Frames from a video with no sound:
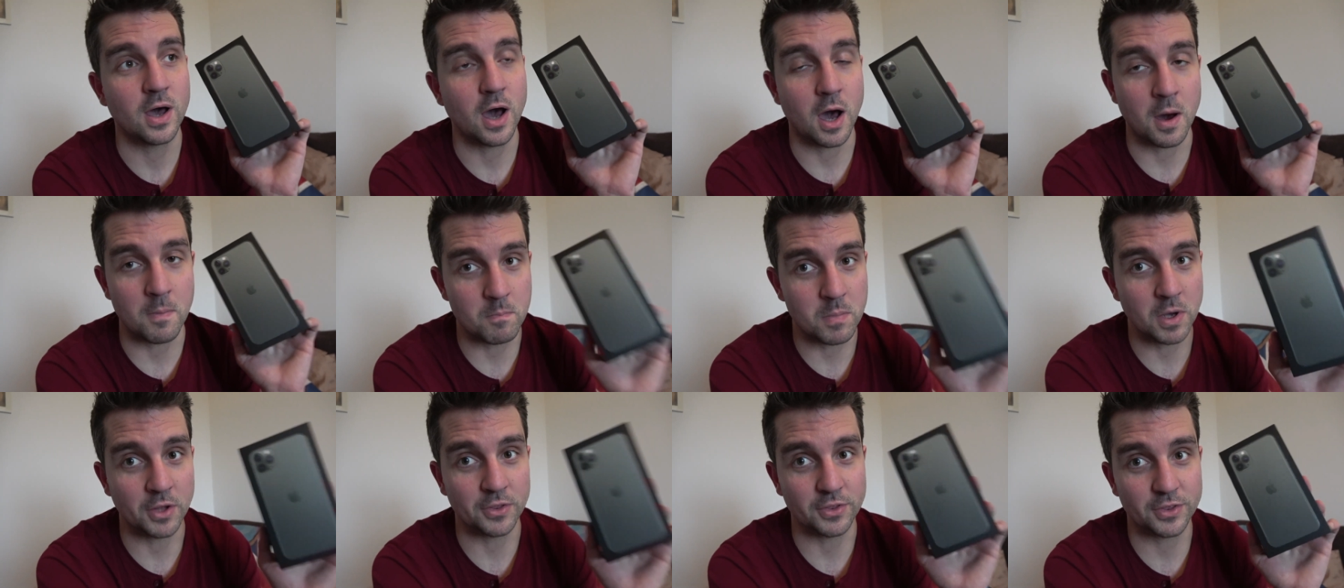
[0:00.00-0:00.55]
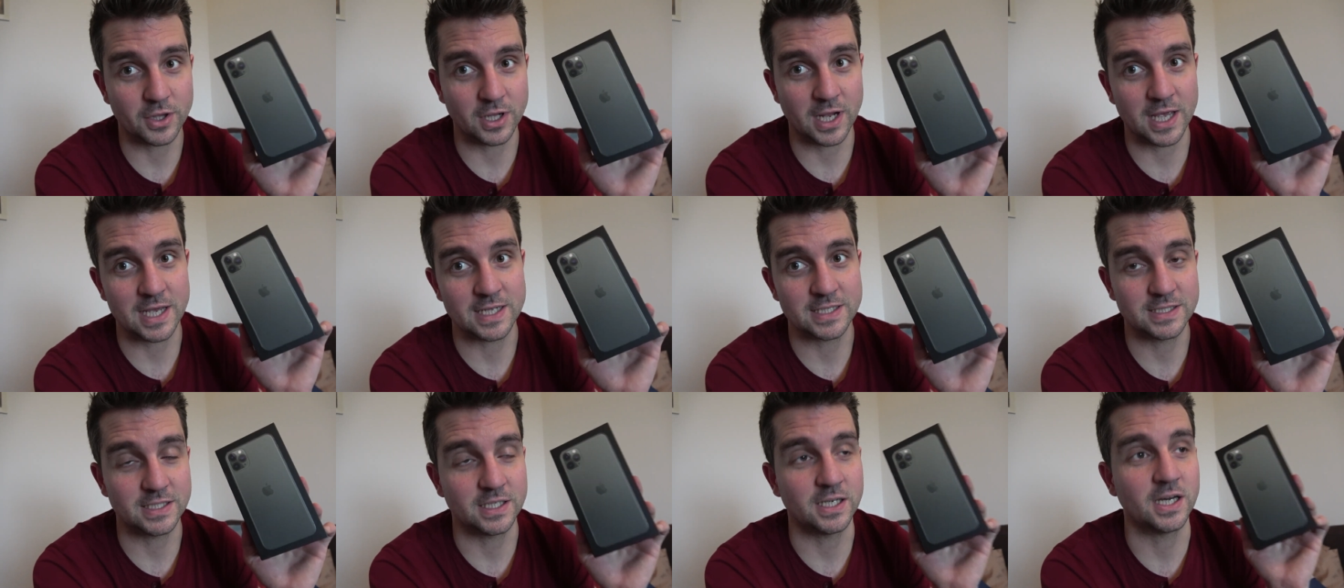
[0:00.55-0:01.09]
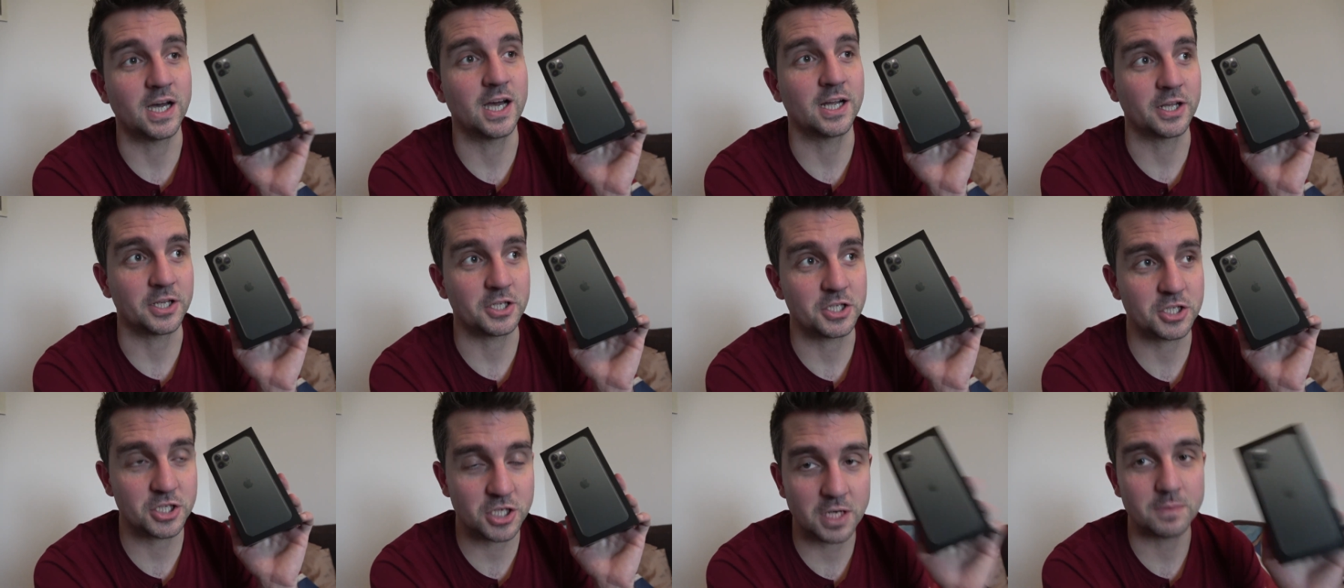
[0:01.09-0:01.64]
a month later and
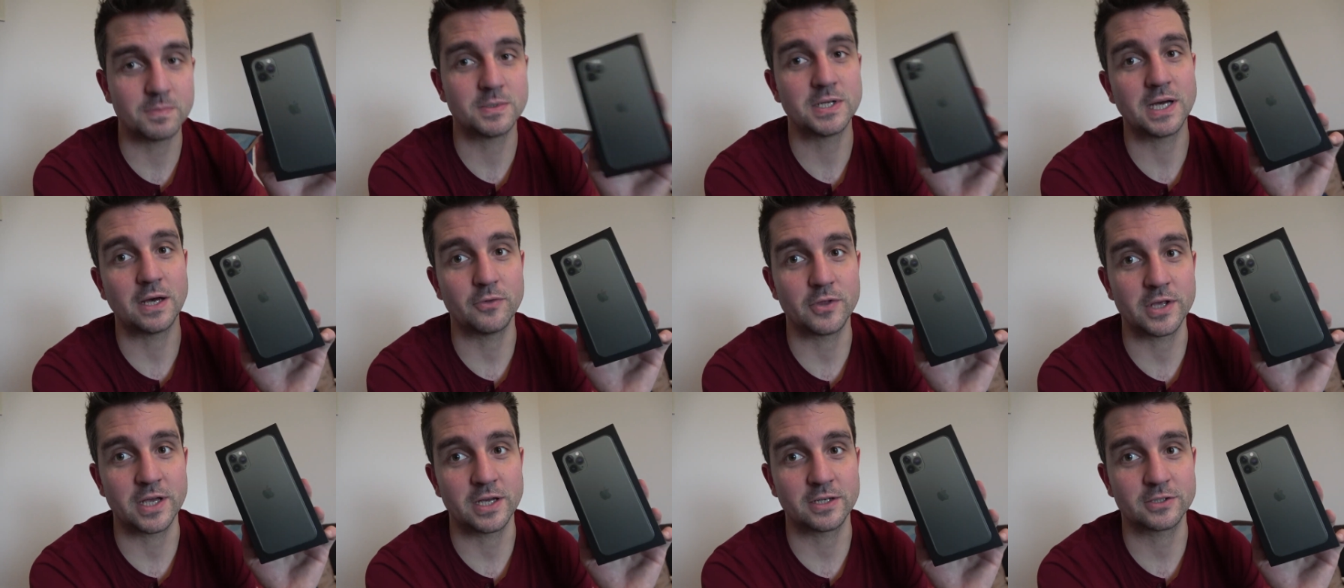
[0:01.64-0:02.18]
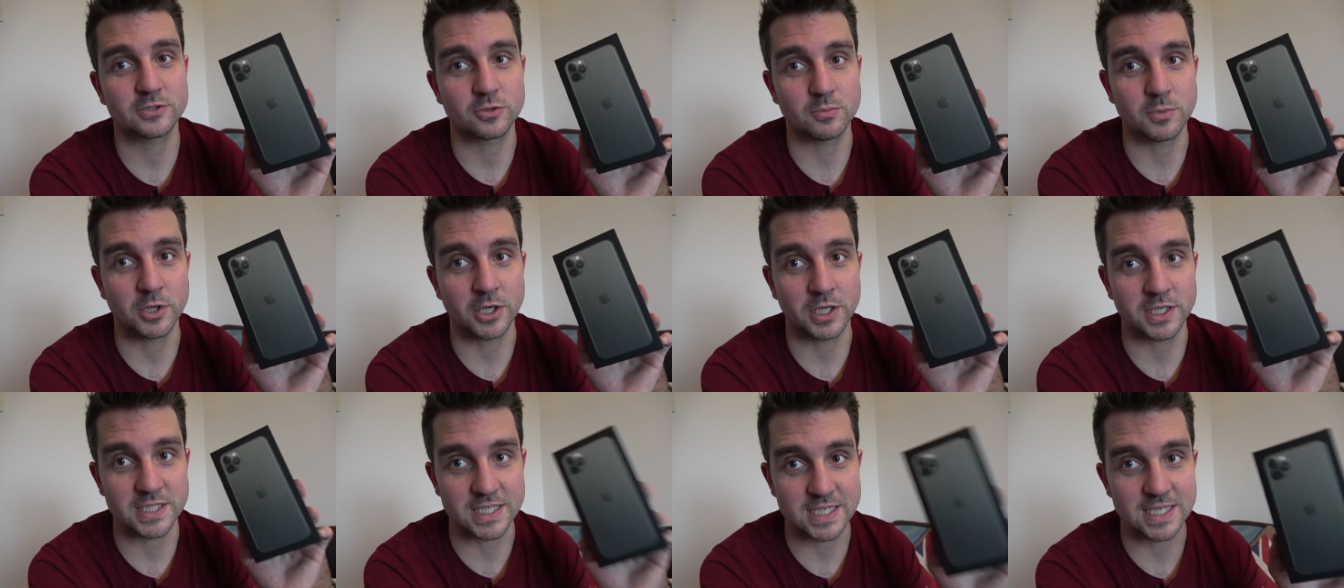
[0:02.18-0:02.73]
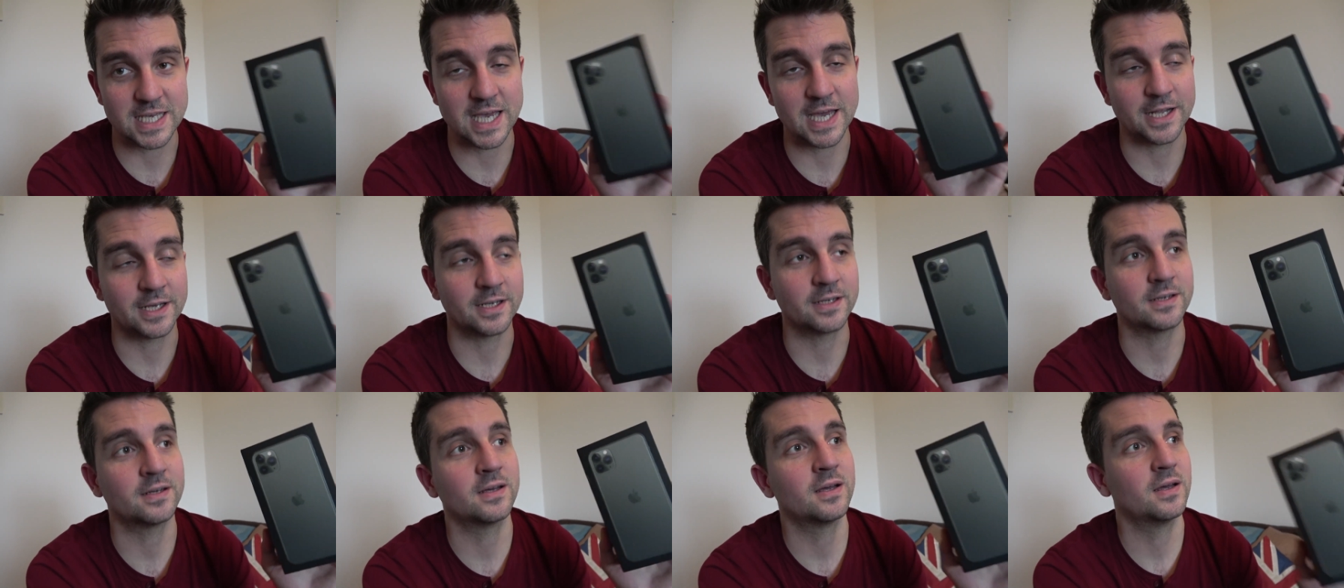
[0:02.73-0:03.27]
I chipped out the extra money to get
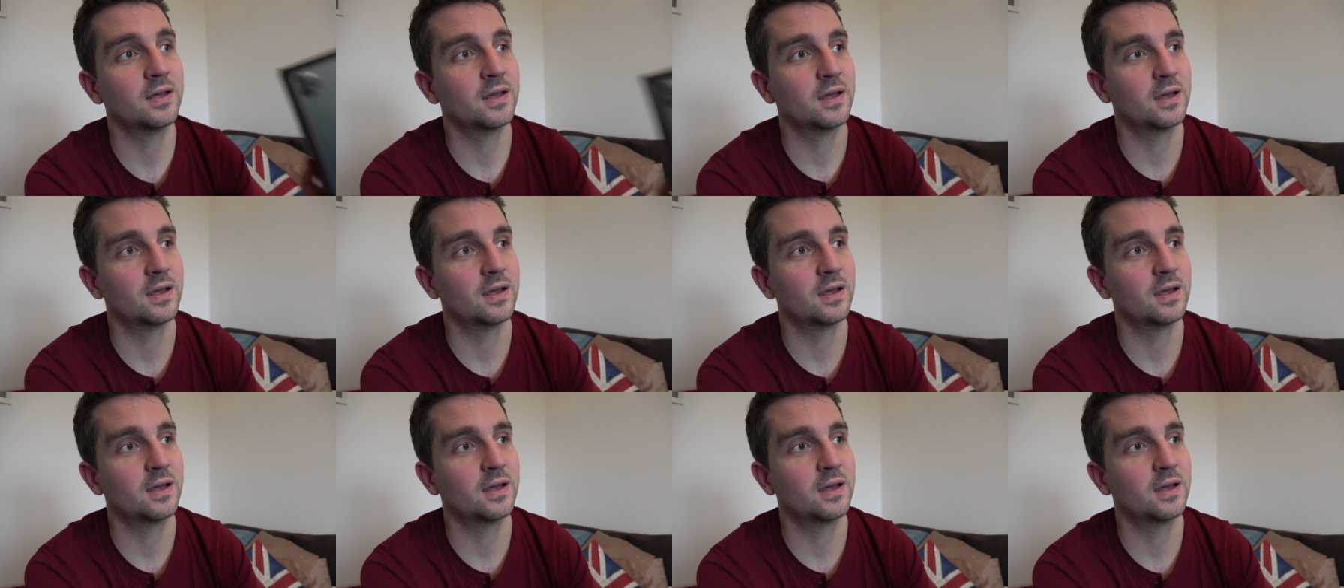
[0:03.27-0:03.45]
it.